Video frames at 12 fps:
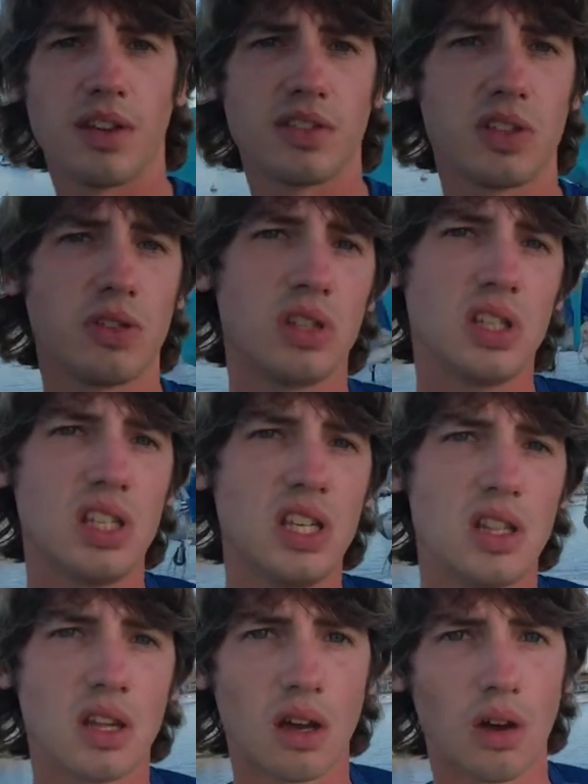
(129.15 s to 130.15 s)
As you
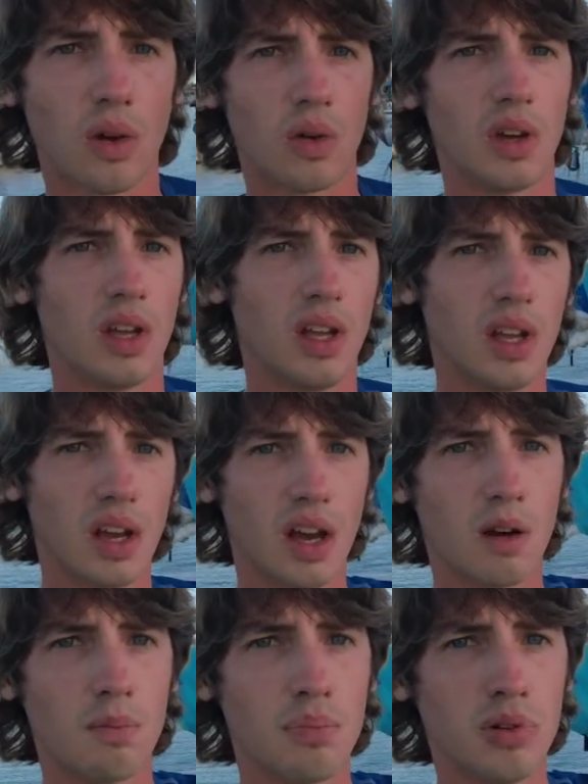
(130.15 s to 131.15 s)
see though,
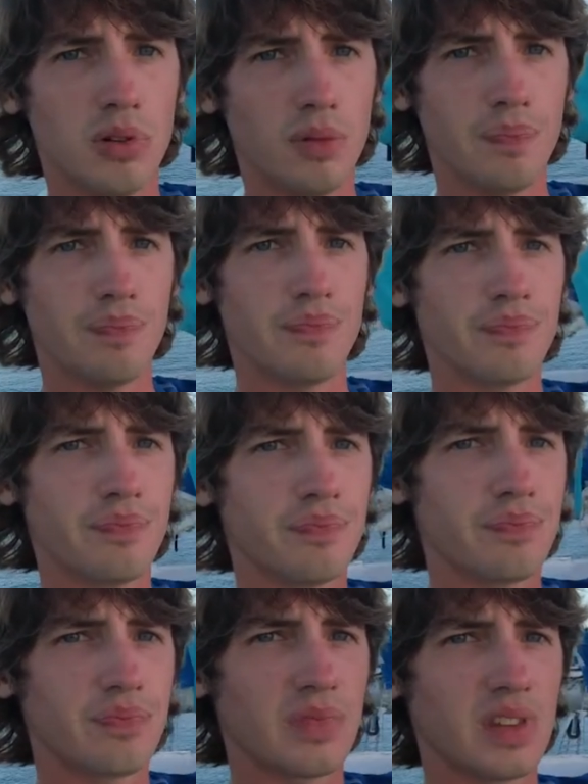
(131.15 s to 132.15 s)
our boom
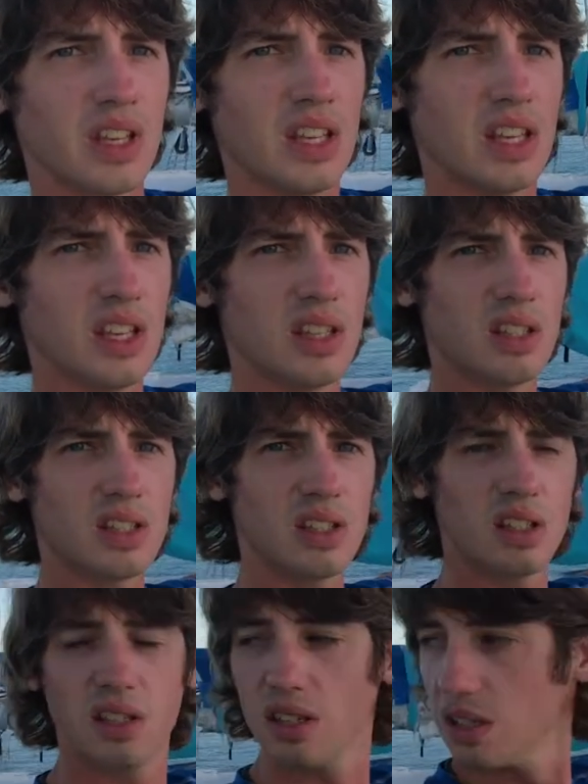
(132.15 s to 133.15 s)
is
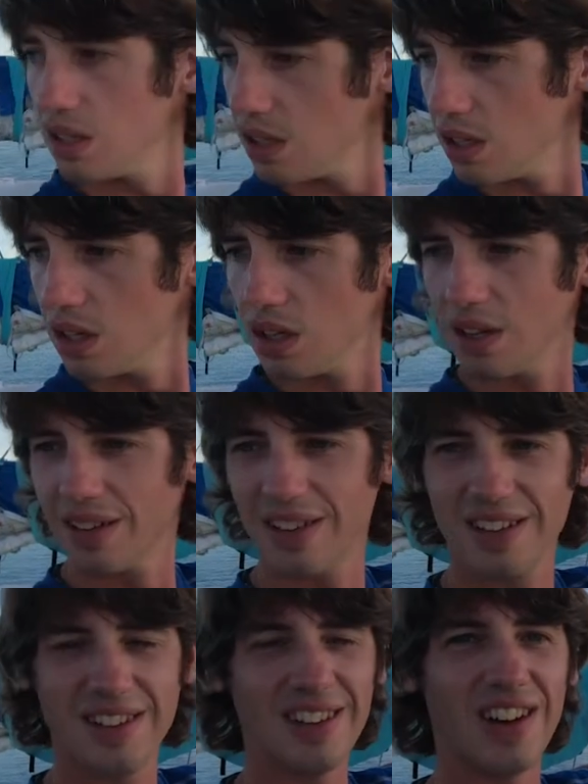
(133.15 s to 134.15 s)

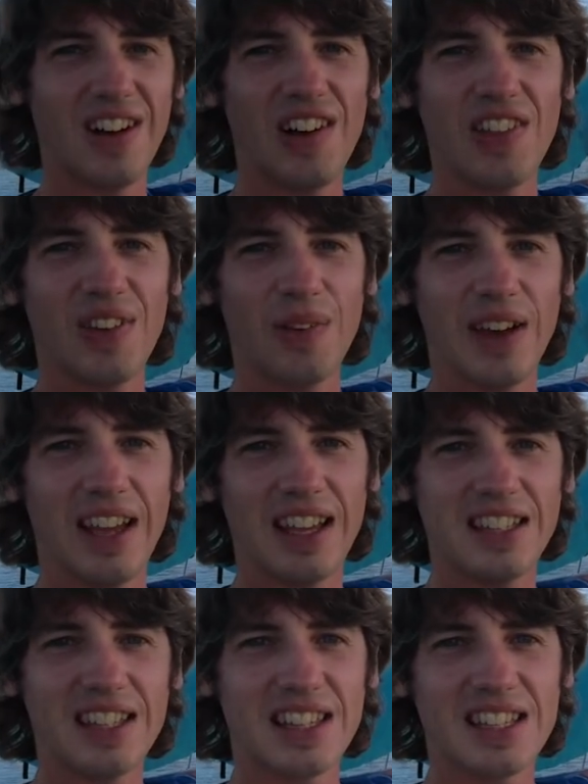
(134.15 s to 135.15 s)
all the
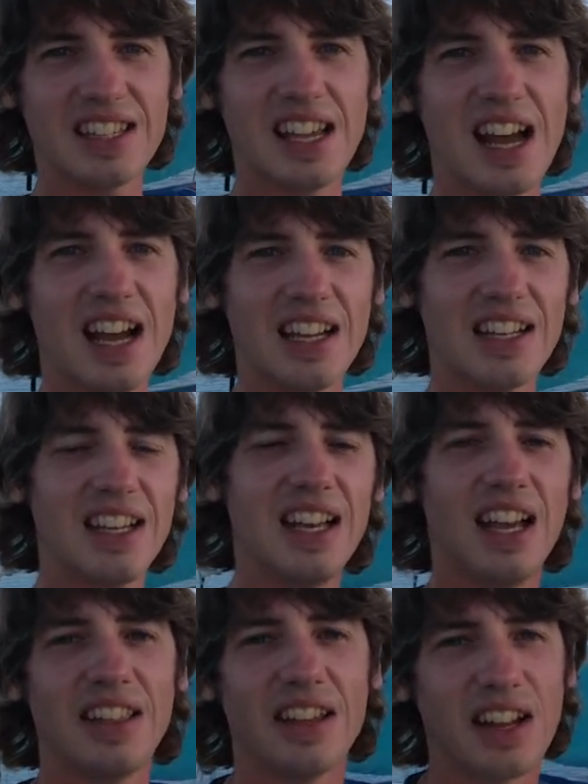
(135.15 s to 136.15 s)
way to the side.
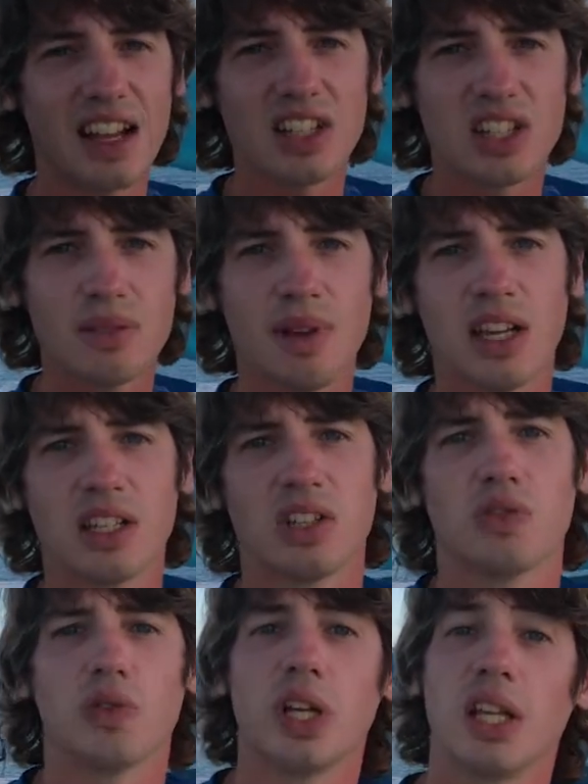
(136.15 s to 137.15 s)
And that actually makes
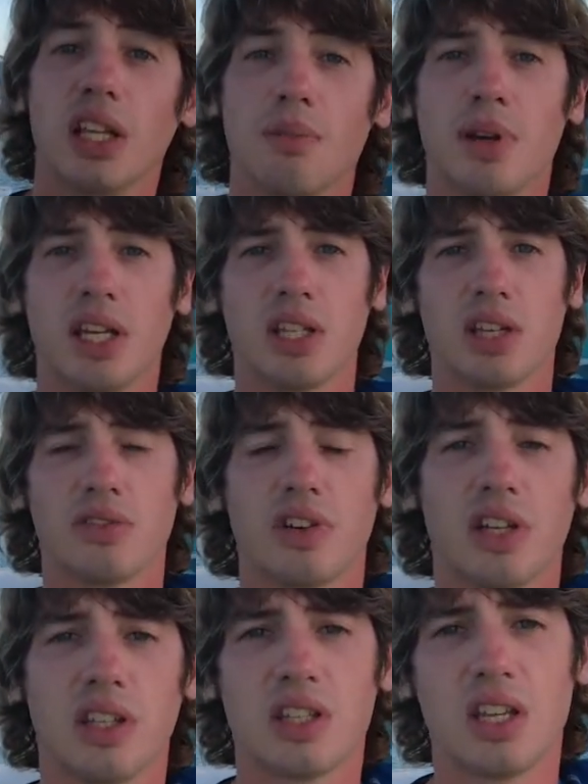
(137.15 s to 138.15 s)
a really big
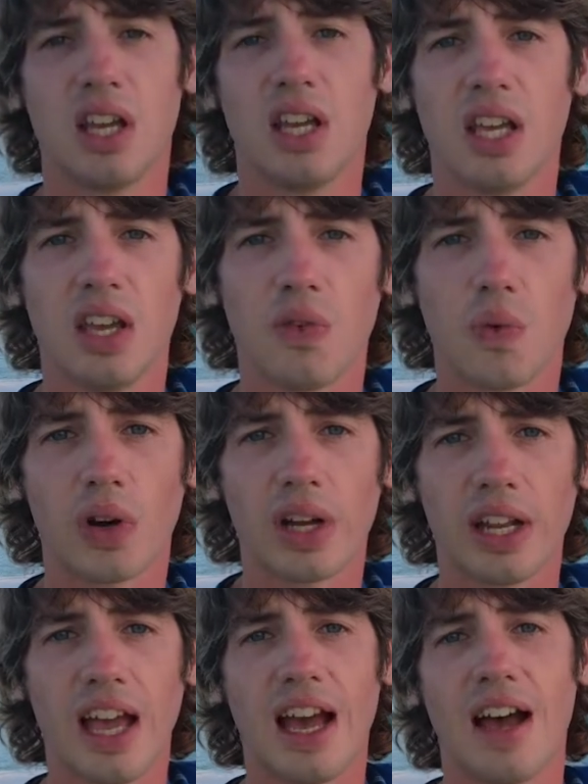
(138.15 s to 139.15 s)
difference if we're
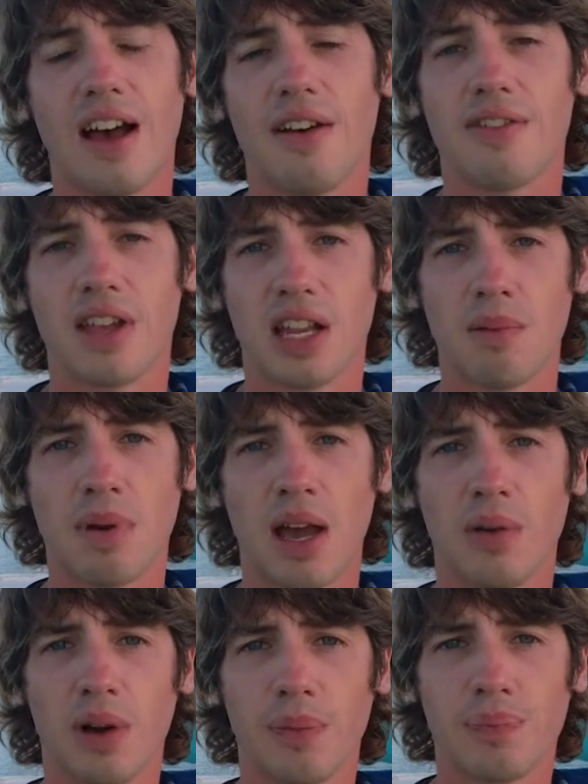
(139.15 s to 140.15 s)
gonna have any
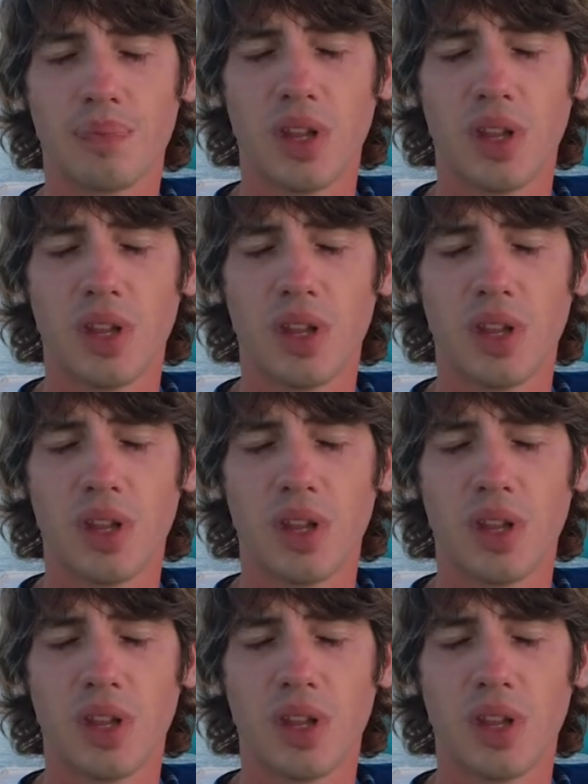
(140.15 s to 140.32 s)
power.